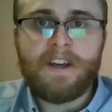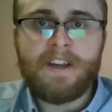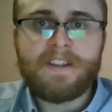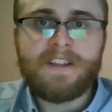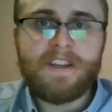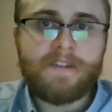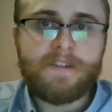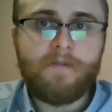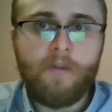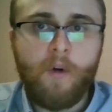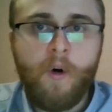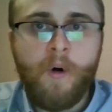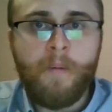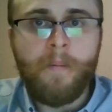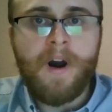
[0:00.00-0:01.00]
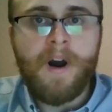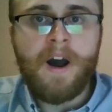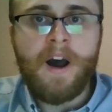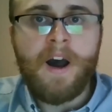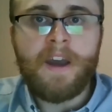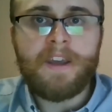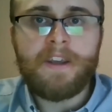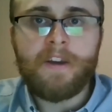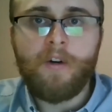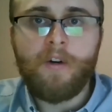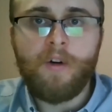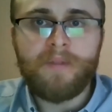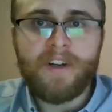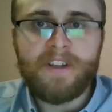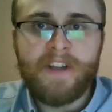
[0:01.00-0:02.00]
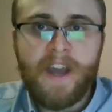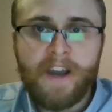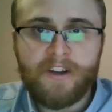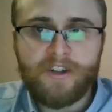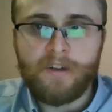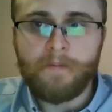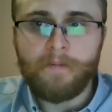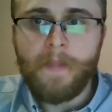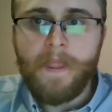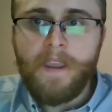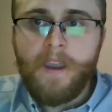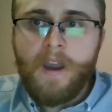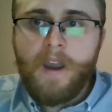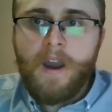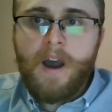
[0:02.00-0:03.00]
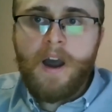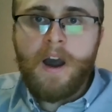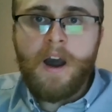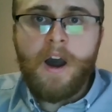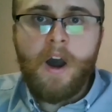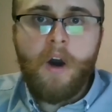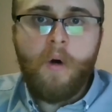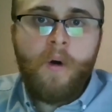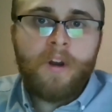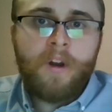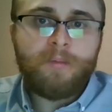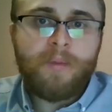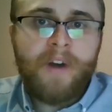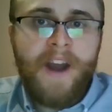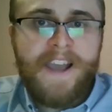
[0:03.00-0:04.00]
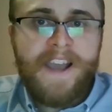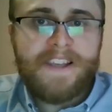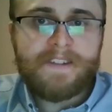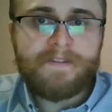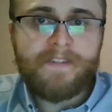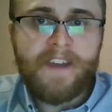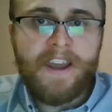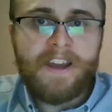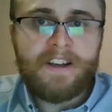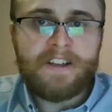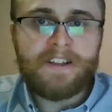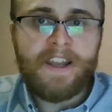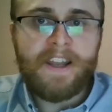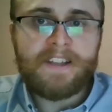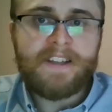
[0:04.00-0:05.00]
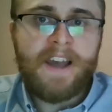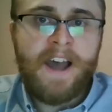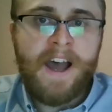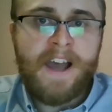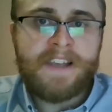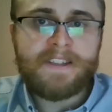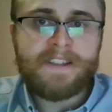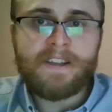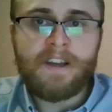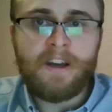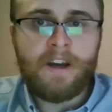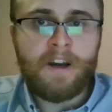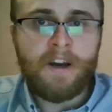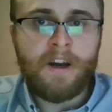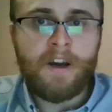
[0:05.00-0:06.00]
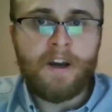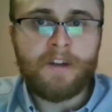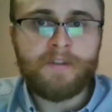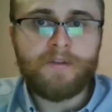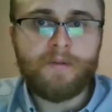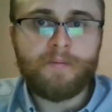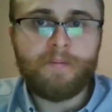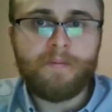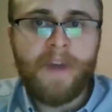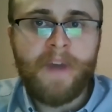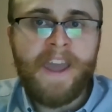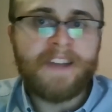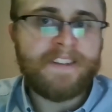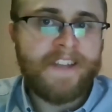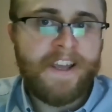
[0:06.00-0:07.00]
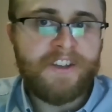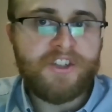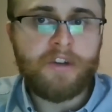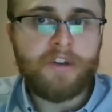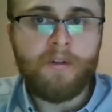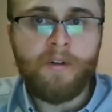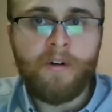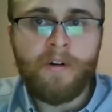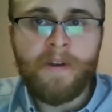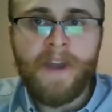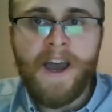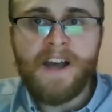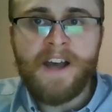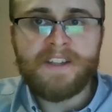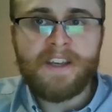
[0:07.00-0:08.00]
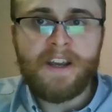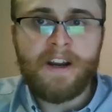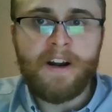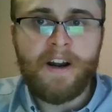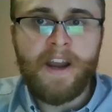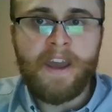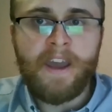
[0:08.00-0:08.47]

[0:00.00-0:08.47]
things from income reduction. Oil price failing led us to pay attention on other